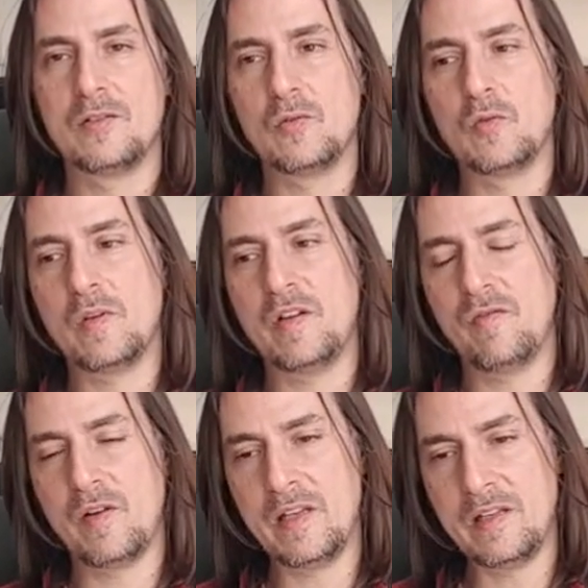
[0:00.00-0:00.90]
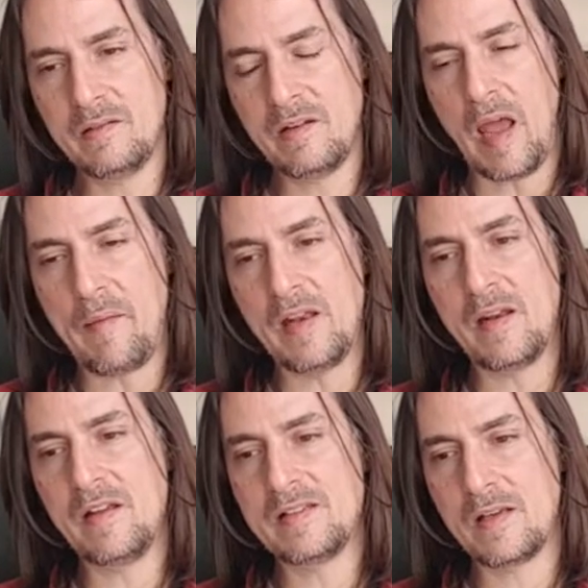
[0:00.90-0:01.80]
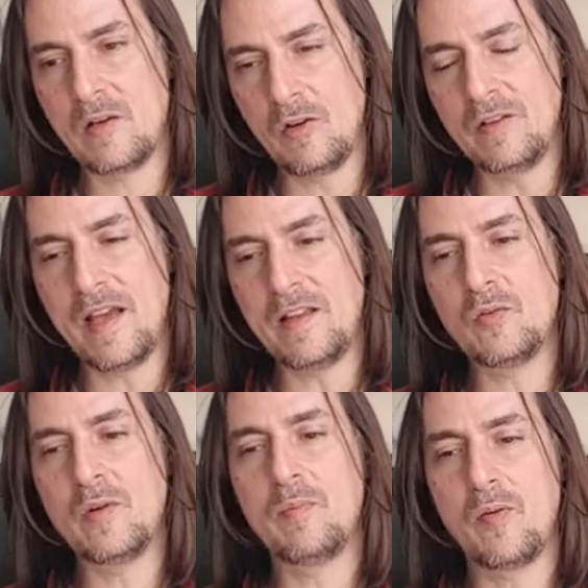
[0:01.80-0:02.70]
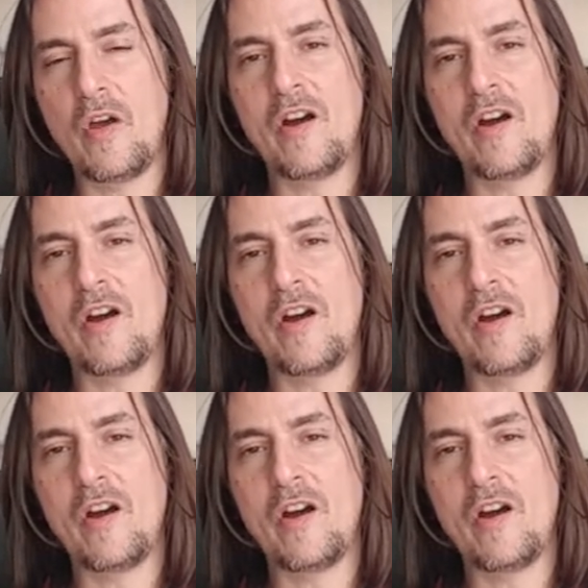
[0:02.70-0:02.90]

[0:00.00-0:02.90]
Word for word: To, if we, I mean, it's a good day to employ